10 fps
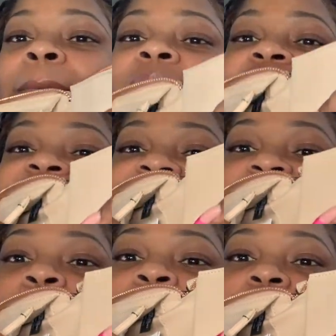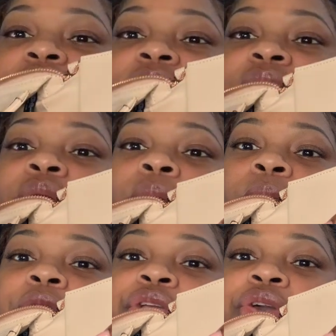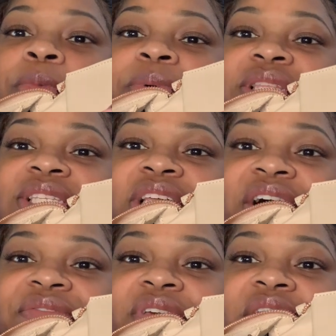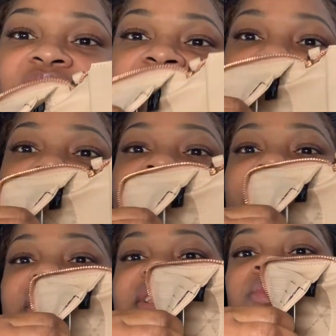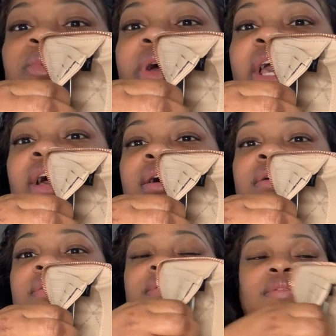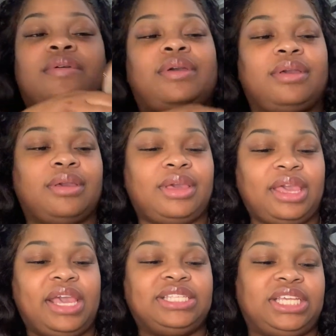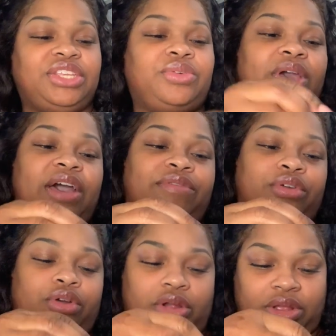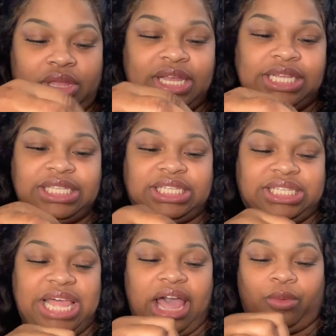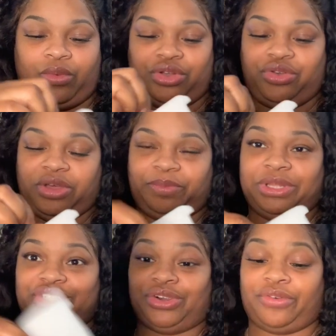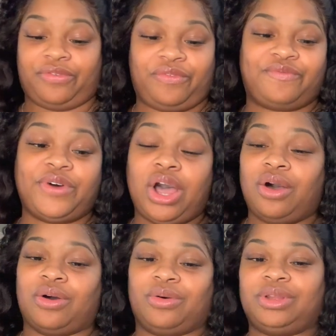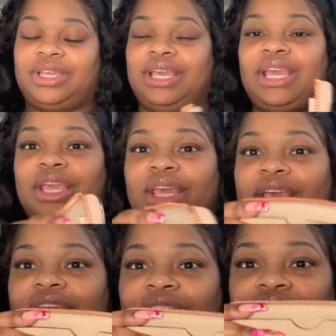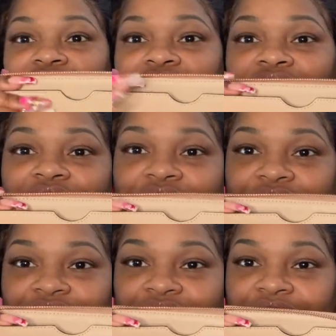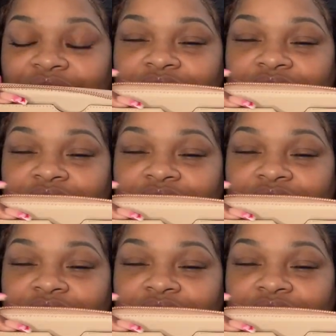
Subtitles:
by the zipper where you could put stuff in there as well. And then you have your slot where you could put your phone here.